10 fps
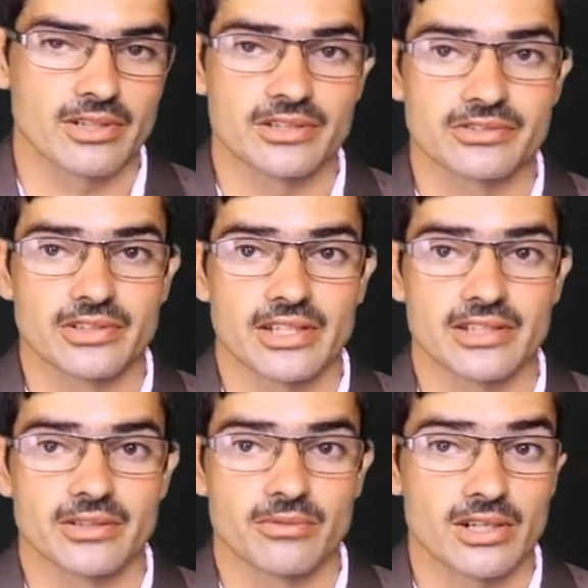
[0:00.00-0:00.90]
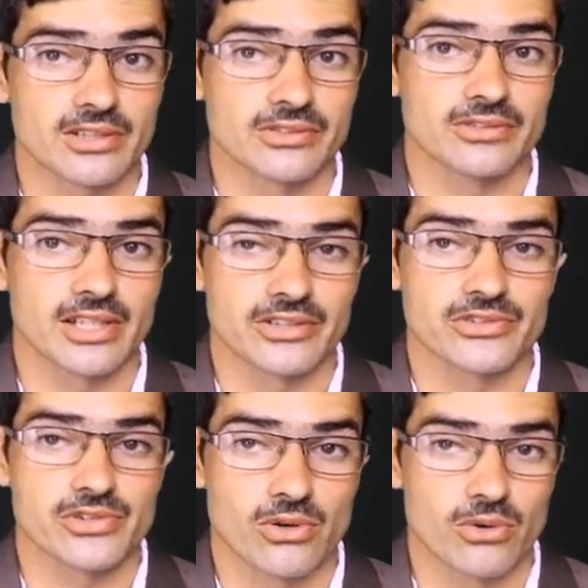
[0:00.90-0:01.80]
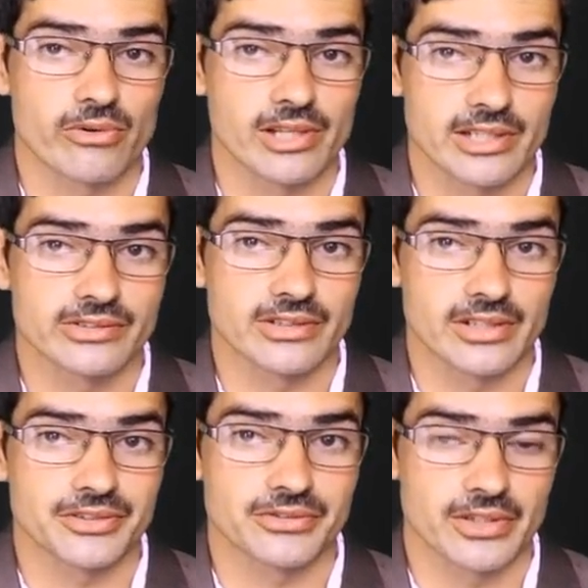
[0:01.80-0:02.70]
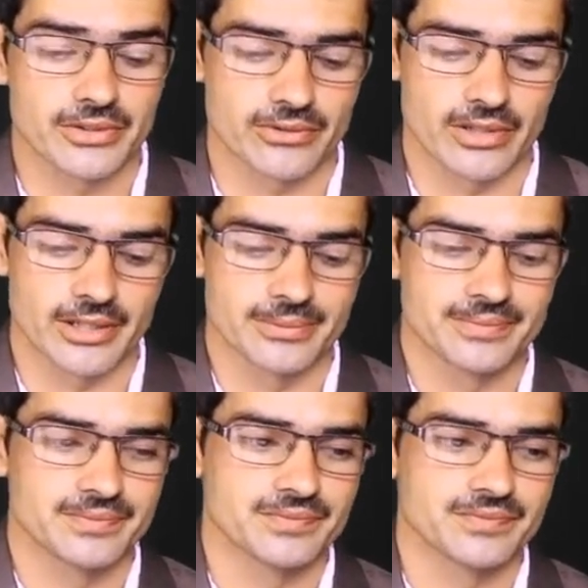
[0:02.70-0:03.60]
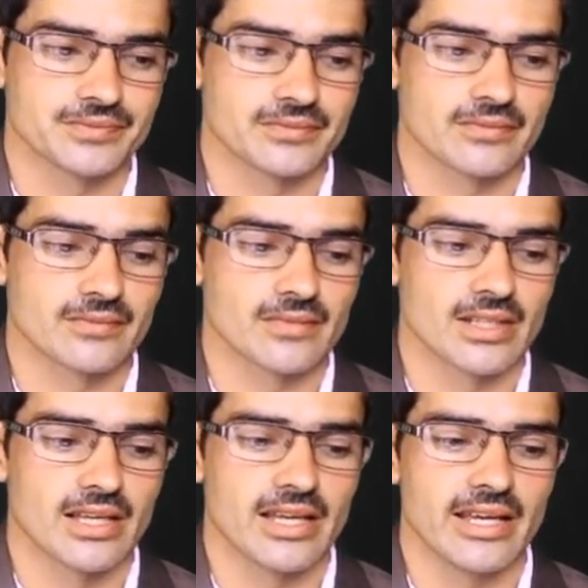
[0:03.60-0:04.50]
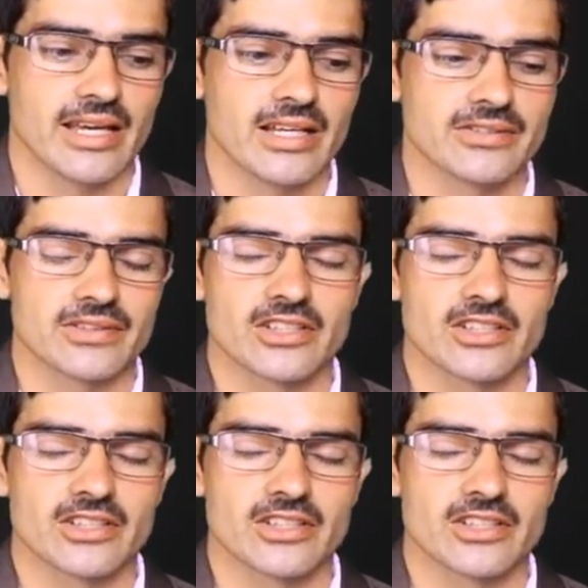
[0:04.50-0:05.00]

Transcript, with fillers: words, and the words that show religion, etc. Es